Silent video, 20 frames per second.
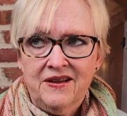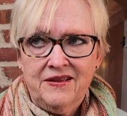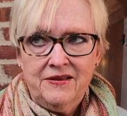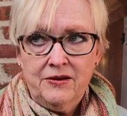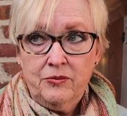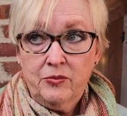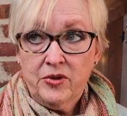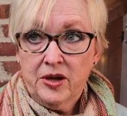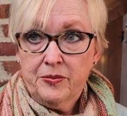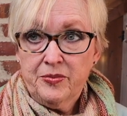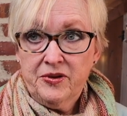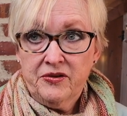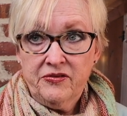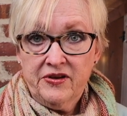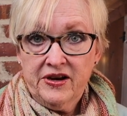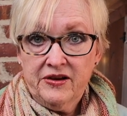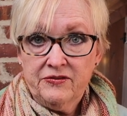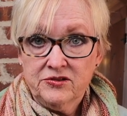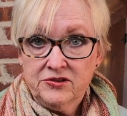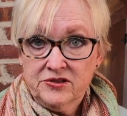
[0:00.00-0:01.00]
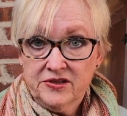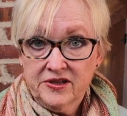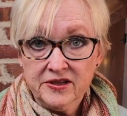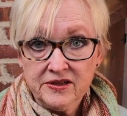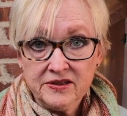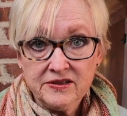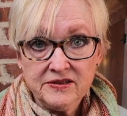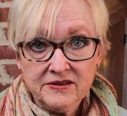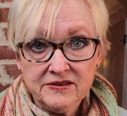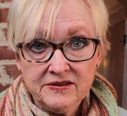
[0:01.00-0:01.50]
There might be 5 or
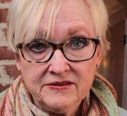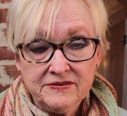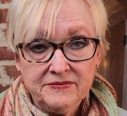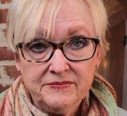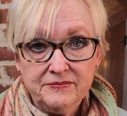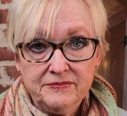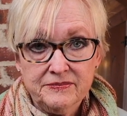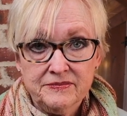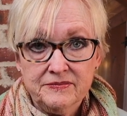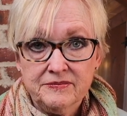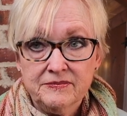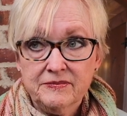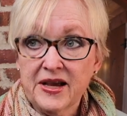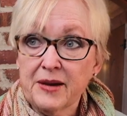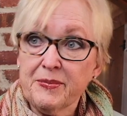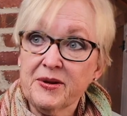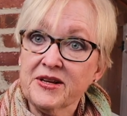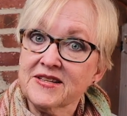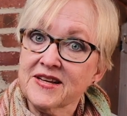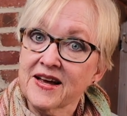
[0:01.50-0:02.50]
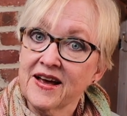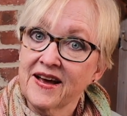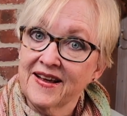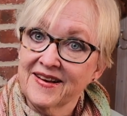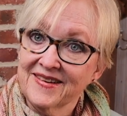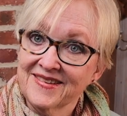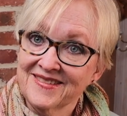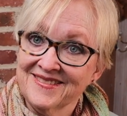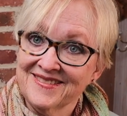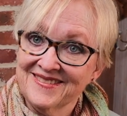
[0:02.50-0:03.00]
6, maybe
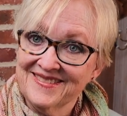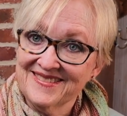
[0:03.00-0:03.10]
10.